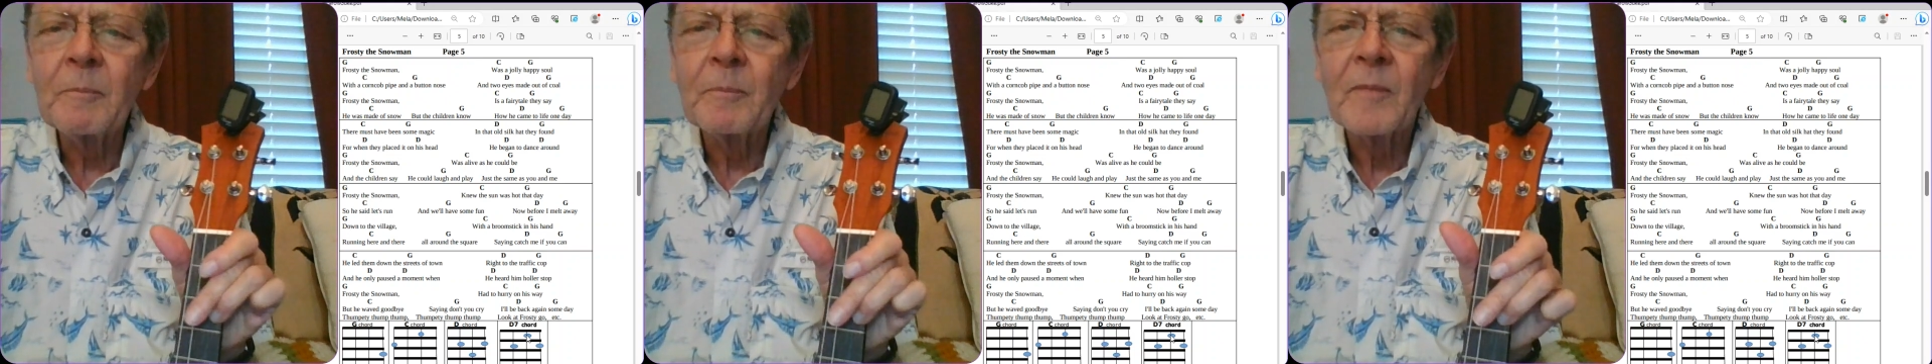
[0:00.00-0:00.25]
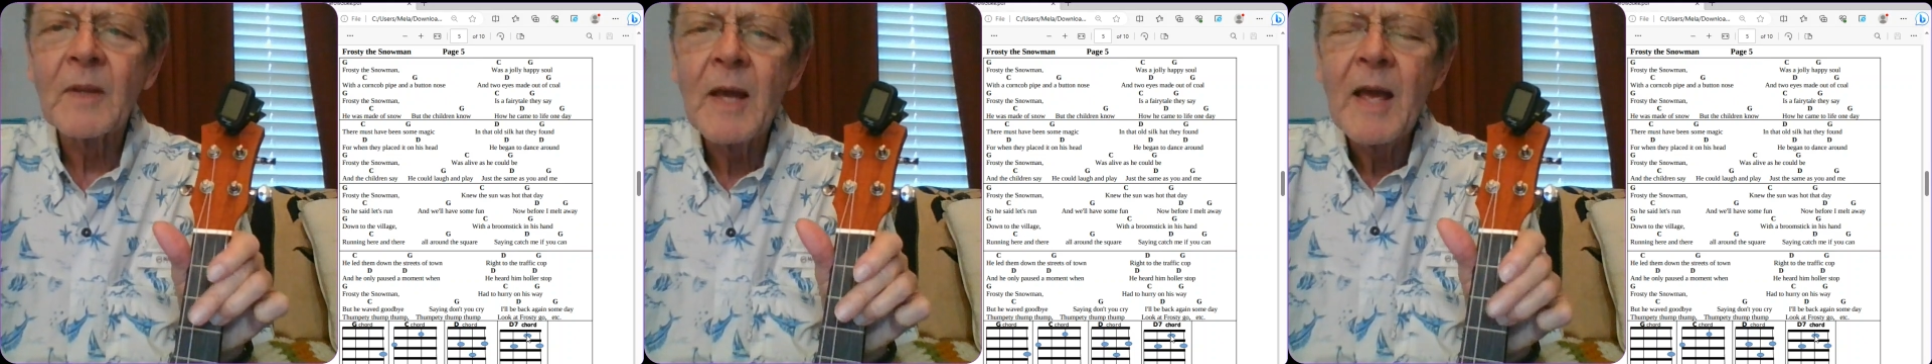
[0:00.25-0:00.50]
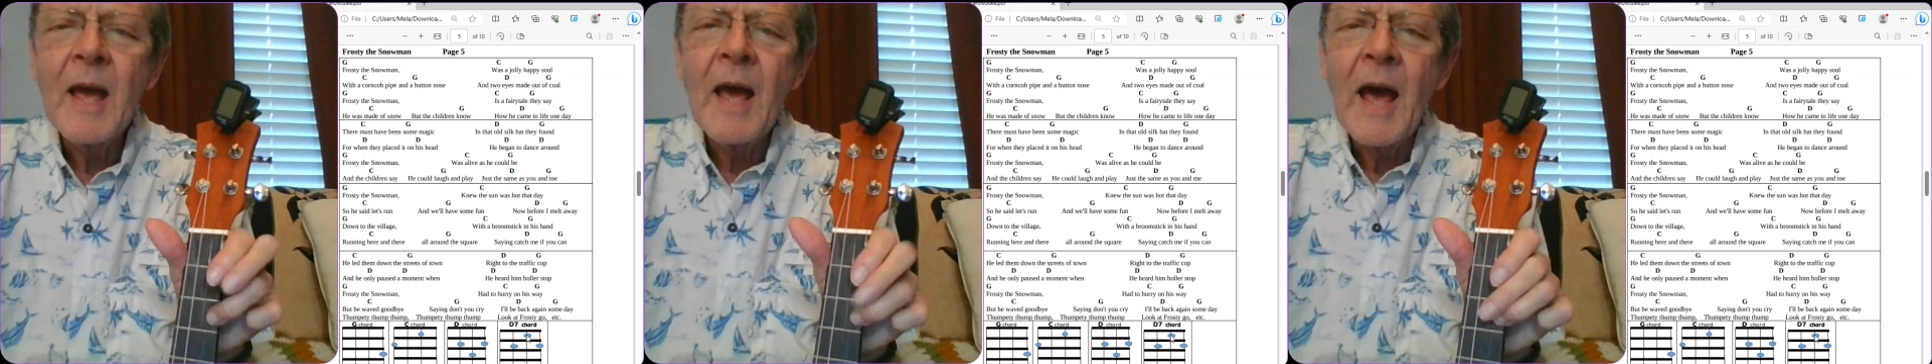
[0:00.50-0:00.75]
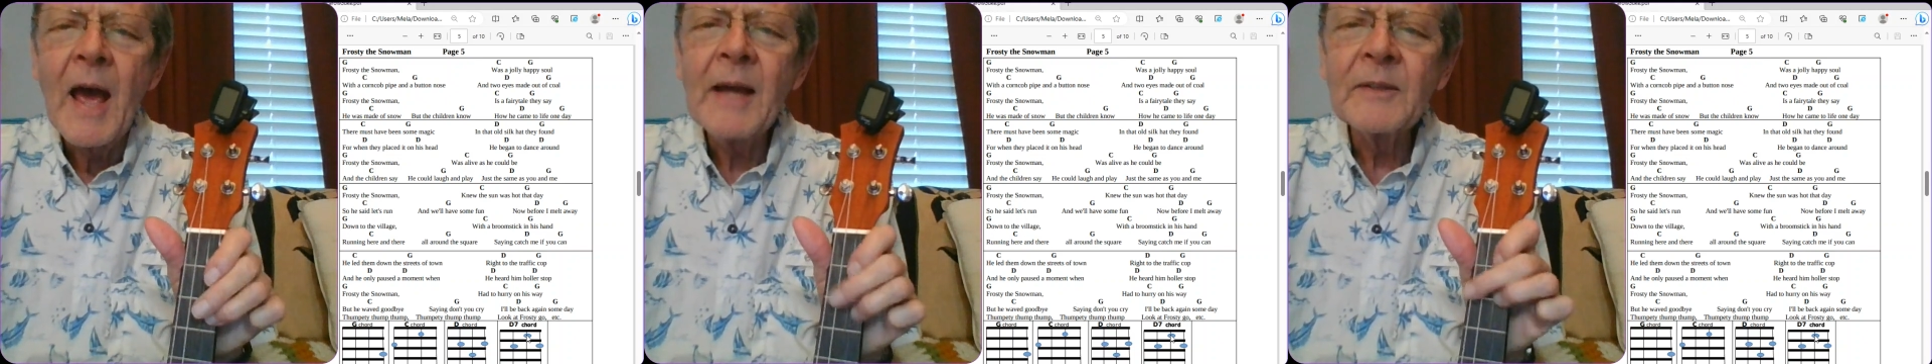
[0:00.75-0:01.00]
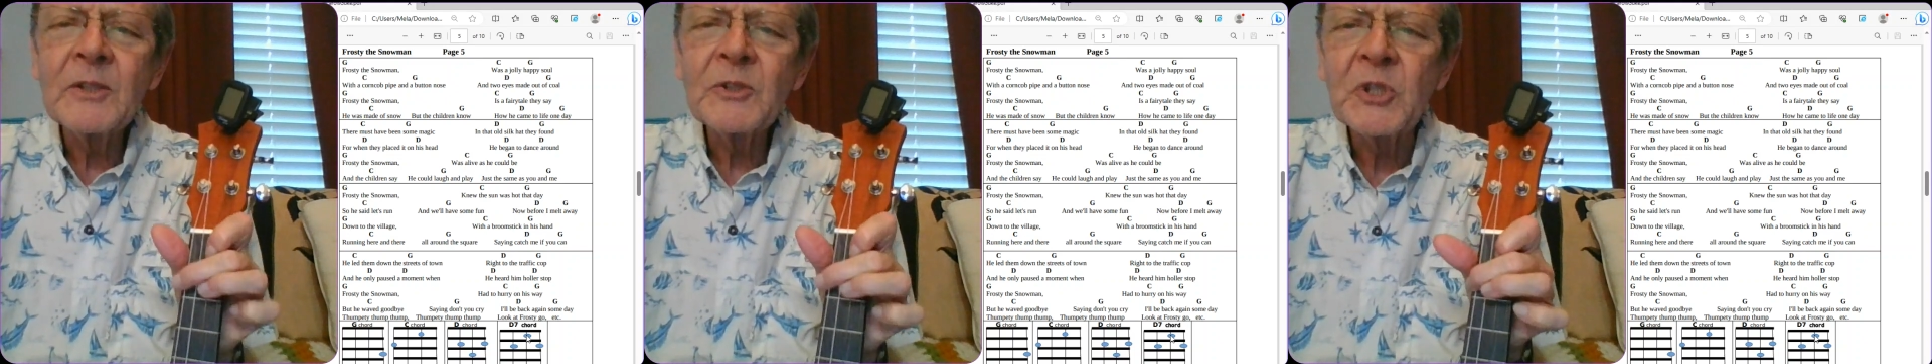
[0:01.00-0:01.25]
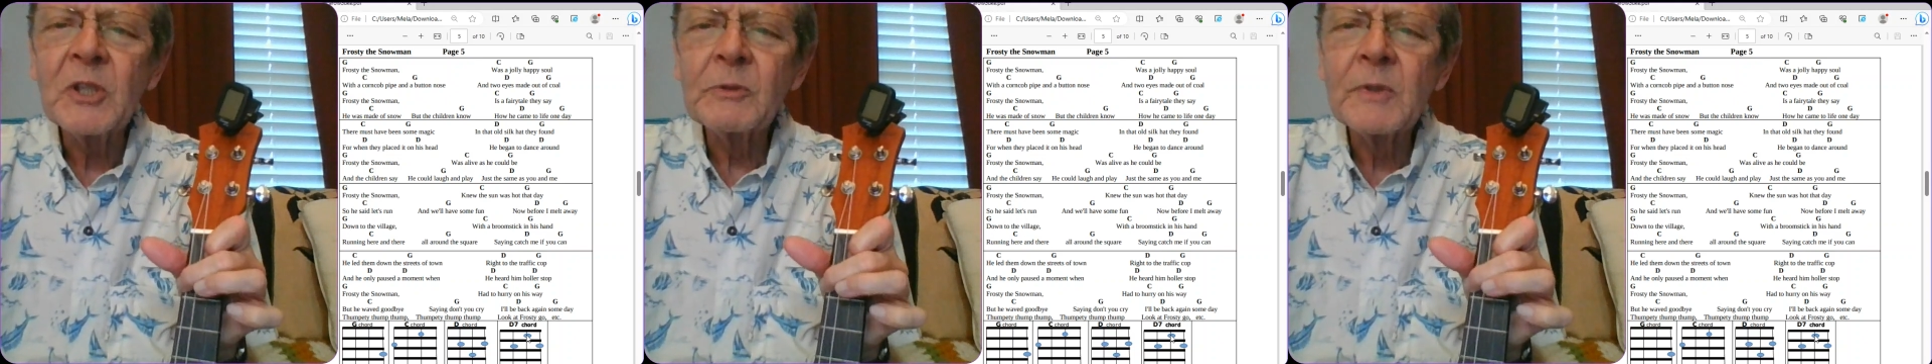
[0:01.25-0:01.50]
and the
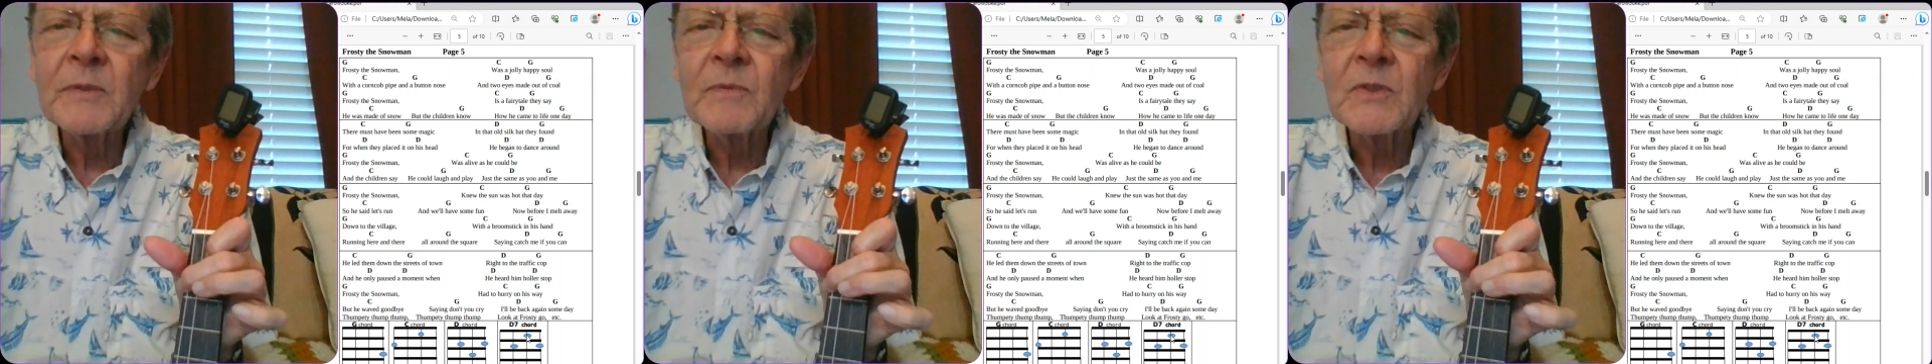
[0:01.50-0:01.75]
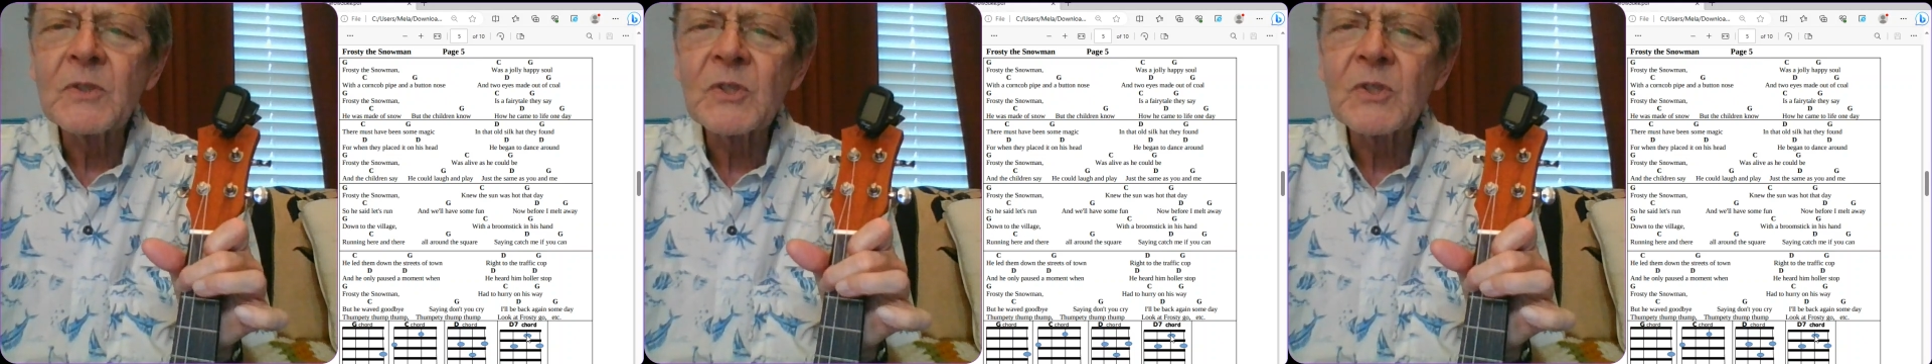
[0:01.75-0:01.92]
children